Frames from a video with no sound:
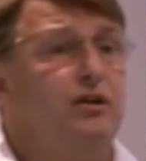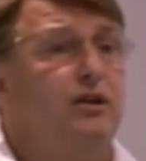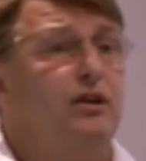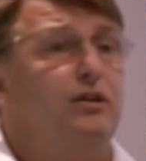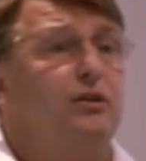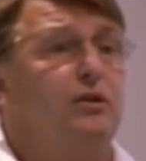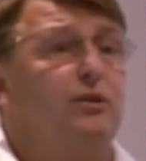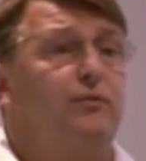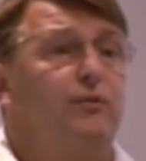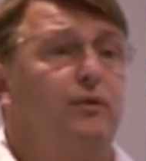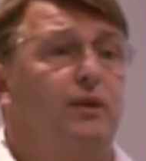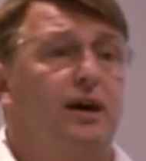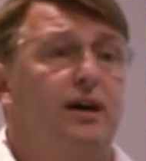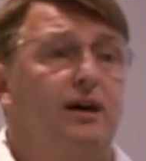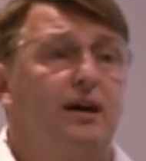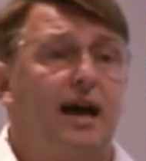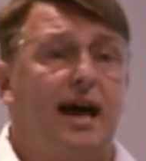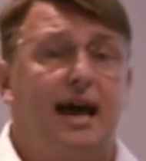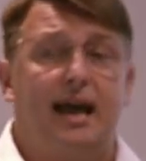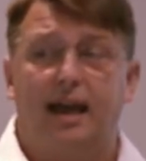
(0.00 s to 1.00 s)
you can do it through
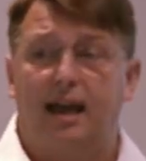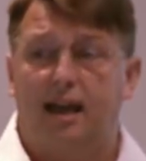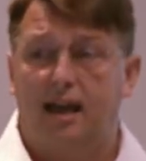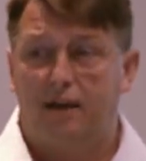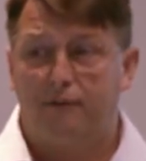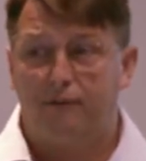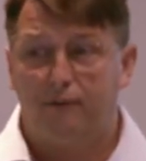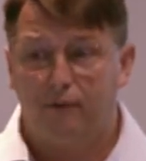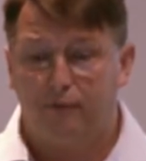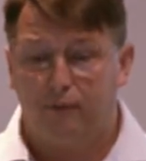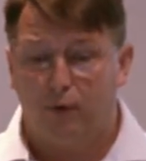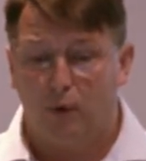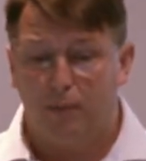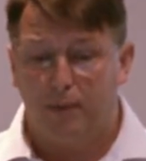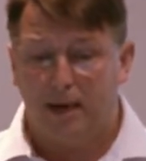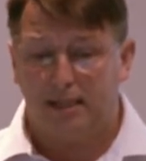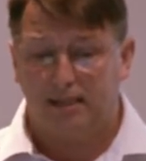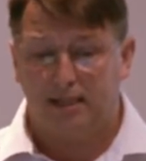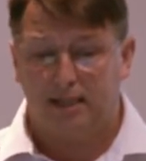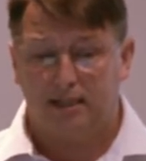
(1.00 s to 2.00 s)
the AAF
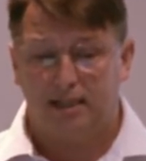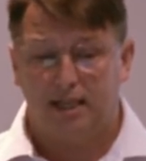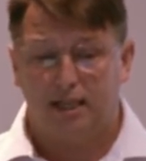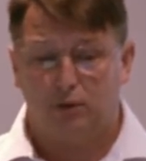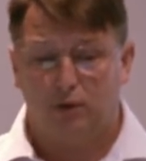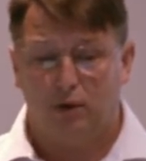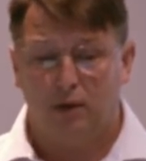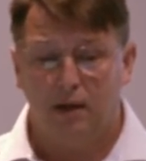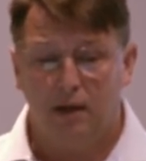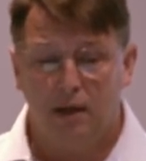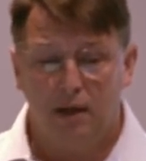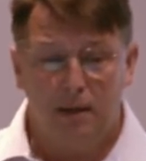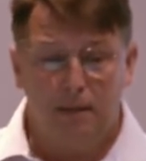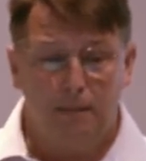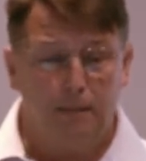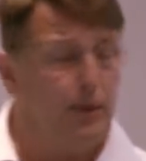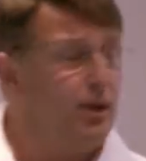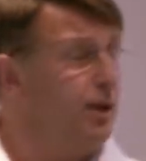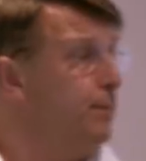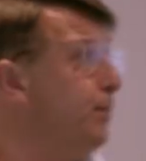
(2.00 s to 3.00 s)
formats, etc.
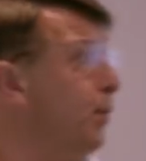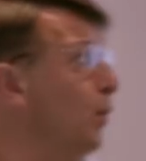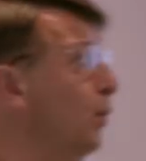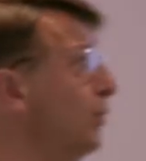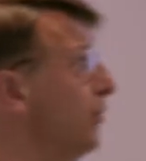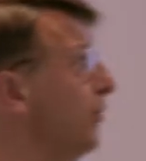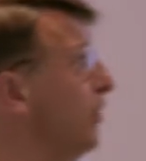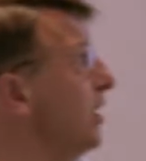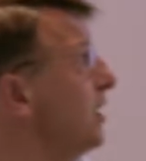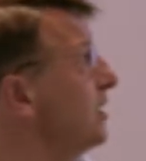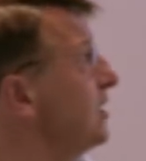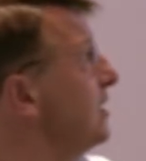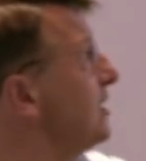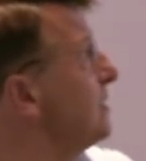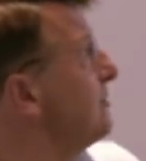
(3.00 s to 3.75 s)
But the important thing